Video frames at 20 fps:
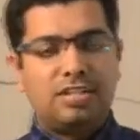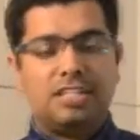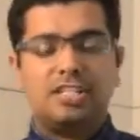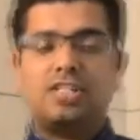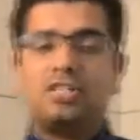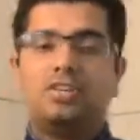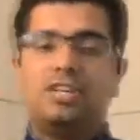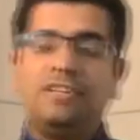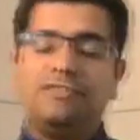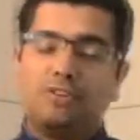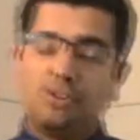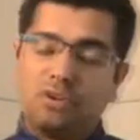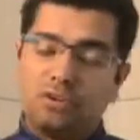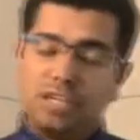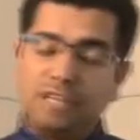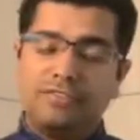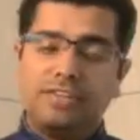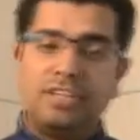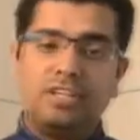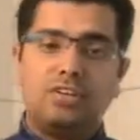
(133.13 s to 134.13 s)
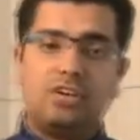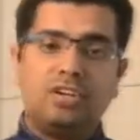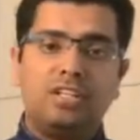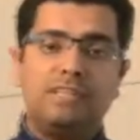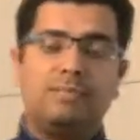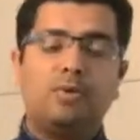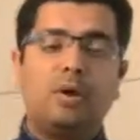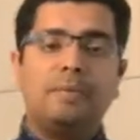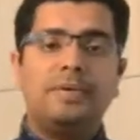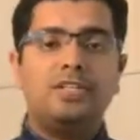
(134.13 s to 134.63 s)
It is even called the
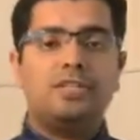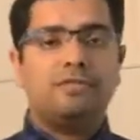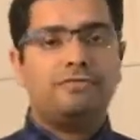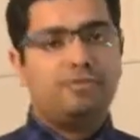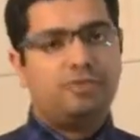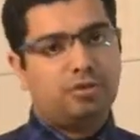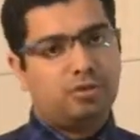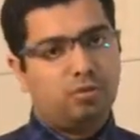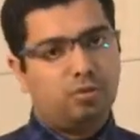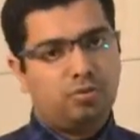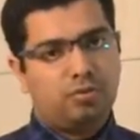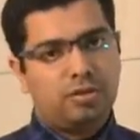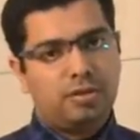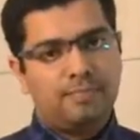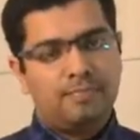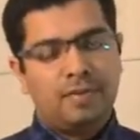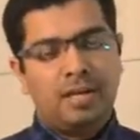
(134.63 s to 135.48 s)
moment of truth.